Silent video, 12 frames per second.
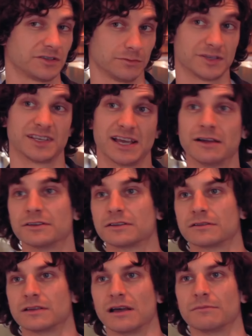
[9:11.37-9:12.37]
to a sound.
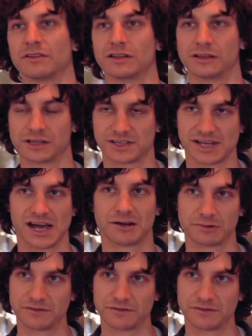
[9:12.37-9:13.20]
The little guitar